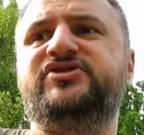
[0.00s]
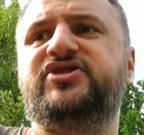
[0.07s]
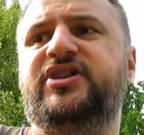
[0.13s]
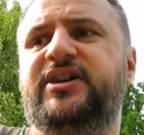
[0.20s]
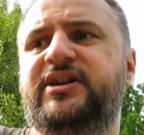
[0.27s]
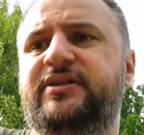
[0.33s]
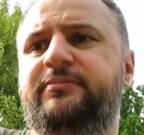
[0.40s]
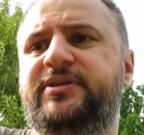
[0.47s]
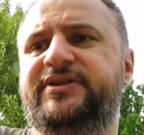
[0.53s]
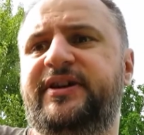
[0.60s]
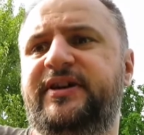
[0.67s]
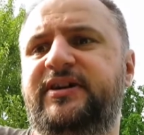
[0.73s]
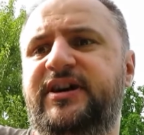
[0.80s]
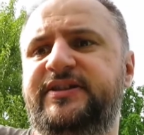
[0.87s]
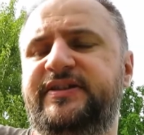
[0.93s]
child, but
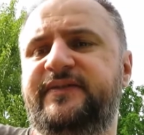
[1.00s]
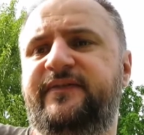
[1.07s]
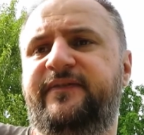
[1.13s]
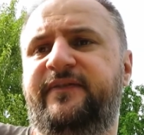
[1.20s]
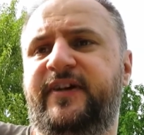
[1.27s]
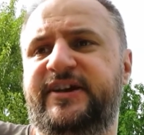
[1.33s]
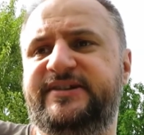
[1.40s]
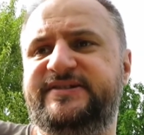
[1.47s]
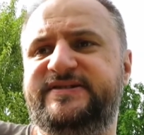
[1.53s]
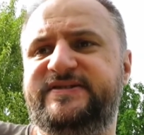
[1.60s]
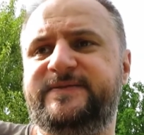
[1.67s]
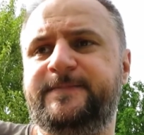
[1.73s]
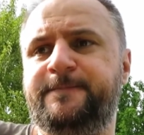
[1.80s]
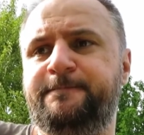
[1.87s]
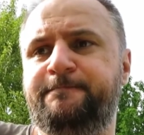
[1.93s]
I got in
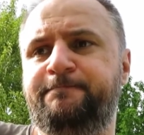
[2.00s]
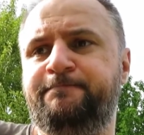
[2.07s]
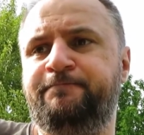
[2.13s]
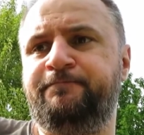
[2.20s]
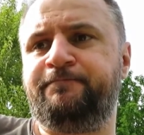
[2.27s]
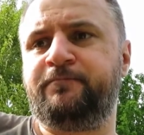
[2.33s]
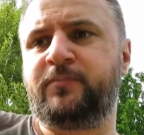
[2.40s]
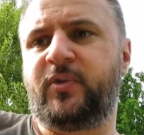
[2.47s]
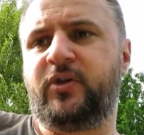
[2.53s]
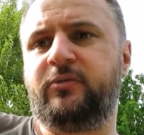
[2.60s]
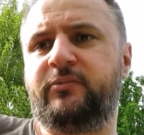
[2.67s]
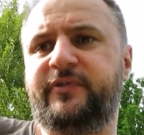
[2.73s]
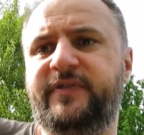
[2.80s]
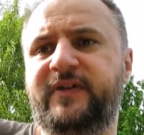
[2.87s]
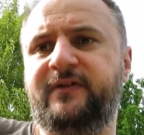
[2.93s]
fights
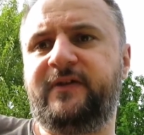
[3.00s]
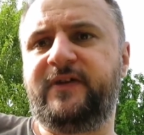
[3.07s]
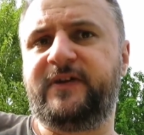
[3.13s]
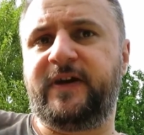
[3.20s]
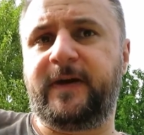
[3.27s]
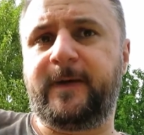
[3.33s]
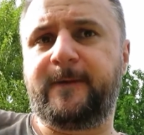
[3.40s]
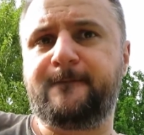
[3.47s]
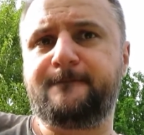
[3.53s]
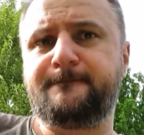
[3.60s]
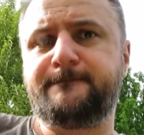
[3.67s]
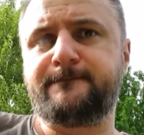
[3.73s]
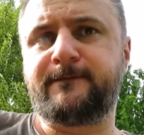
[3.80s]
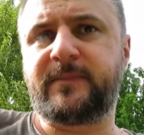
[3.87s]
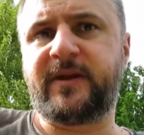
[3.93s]
almost every day.
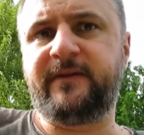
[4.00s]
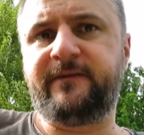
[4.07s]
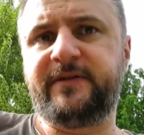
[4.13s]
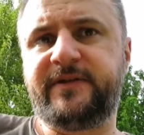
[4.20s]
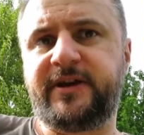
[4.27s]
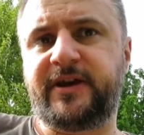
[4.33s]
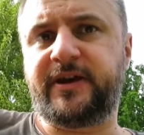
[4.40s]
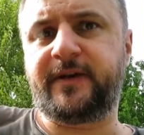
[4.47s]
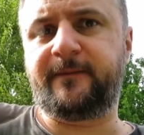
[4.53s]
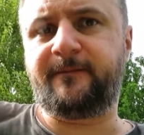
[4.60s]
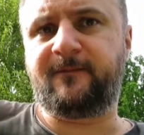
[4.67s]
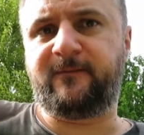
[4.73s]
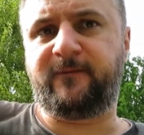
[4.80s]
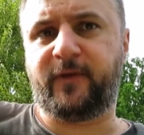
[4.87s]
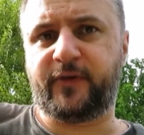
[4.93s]
Every day I
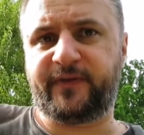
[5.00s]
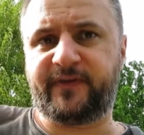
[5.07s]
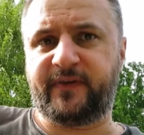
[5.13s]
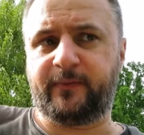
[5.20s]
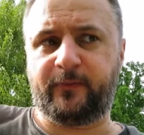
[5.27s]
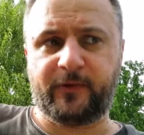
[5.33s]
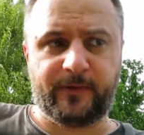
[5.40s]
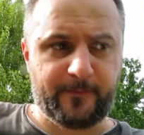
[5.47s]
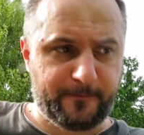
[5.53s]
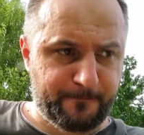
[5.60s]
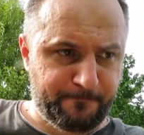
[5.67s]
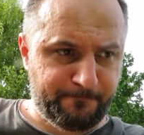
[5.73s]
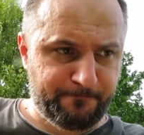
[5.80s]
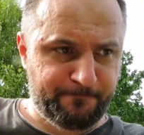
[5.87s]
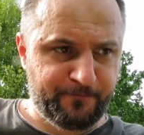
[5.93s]
fought someone.
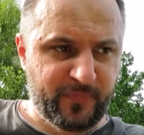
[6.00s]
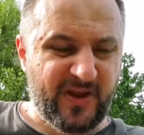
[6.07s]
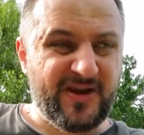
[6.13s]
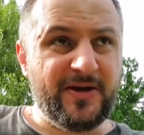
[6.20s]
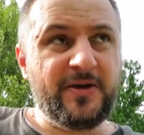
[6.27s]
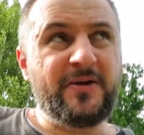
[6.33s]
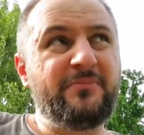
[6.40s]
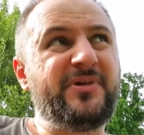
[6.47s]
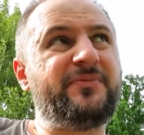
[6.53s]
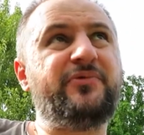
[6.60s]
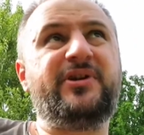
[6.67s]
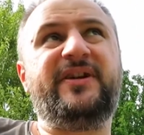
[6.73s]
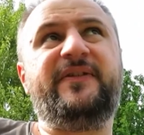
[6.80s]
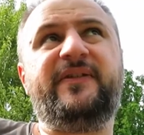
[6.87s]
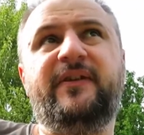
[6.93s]
But
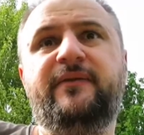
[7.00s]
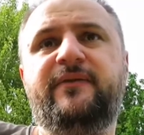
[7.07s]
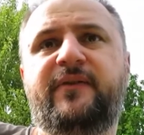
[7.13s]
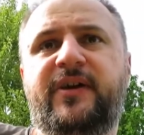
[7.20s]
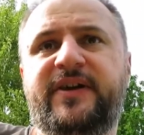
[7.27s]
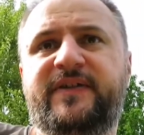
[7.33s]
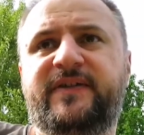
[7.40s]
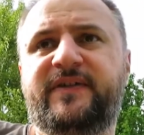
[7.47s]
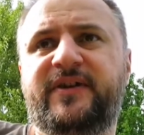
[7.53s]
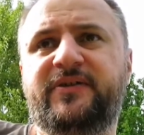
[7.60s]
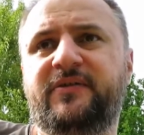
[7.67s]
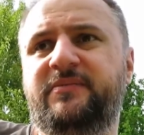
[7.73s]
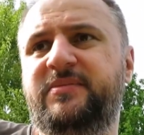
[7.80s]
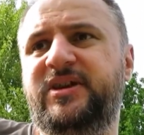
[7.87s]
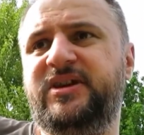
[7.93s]
when I say fights, I
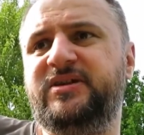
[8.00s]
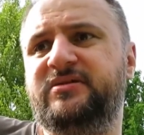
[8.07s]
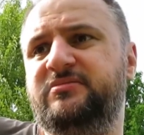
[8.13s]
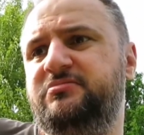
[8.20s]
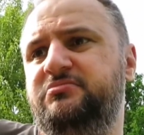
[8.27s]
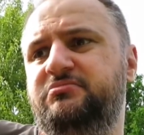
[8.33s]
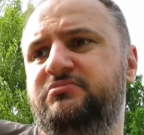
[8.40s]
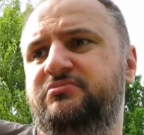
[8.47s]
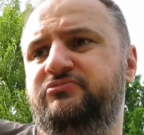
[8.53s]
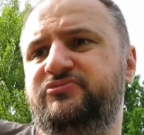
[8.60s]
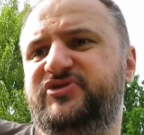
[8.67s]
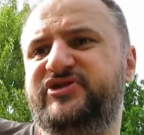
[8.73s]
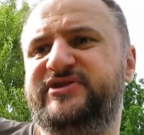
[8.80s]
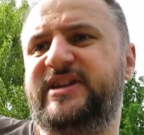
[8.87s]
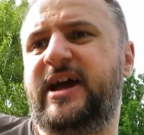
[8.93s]
don't mean
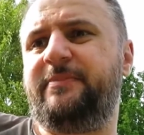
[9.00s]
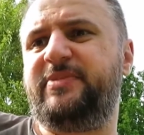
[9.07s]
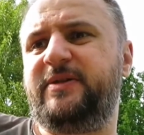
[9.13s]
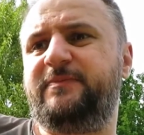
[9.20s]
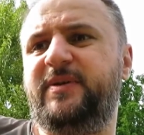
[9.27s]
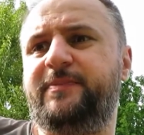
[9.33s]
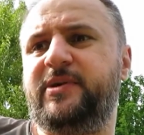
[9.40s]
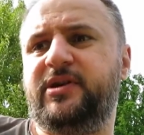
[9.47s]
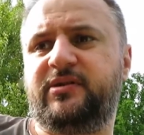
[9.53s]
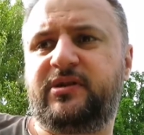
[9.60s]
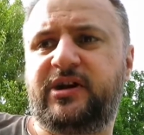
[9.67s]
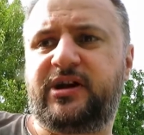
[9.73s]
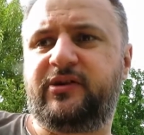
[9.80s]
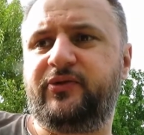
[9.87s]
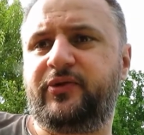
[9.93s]
slapping people
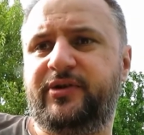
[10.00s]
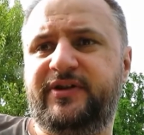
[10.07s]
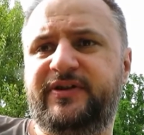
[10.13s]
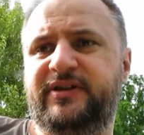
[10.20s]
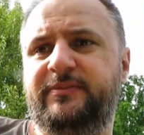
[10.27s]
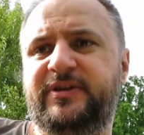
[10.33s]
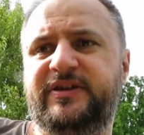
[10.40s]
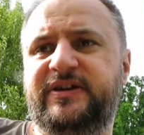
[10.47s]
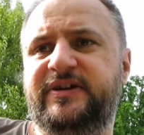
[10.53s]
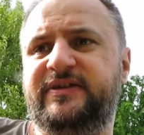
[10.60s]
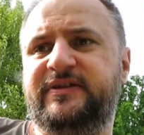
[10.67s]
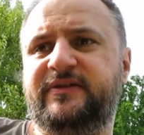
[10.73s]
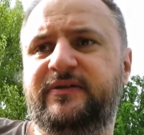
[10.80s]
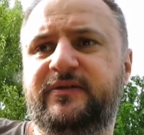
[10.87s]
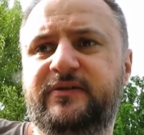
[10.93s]
around or
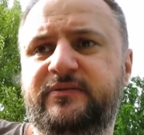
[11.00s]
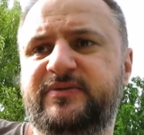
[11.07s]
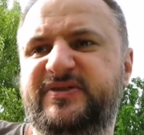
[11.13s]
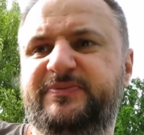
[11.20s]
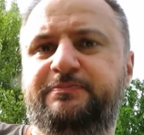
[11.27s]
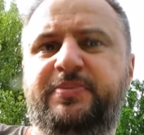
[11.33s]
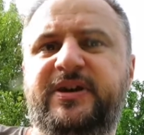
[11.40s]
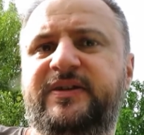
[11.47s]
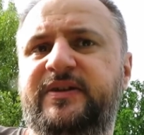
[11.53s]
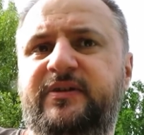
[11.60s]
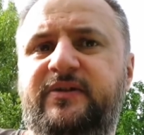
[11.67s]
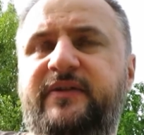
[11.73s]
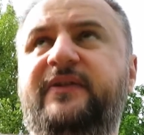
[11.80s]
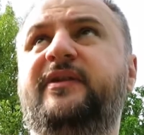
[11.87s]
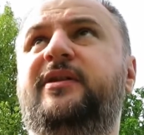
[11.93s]
intimidating,
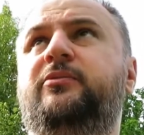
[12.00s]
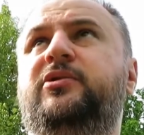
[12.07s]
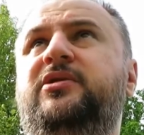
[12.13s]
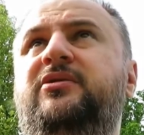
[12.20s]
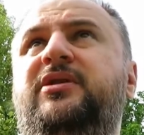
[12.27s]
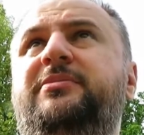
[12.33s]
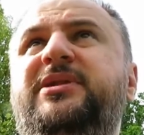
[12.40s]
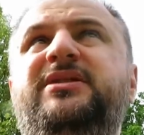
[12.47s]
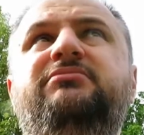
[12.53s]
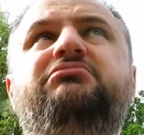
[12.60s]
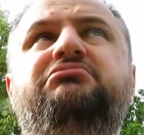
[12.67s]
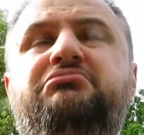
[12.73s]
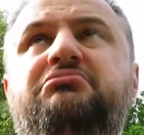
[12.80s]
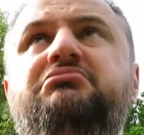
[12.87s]
spitting on someone. No, I mean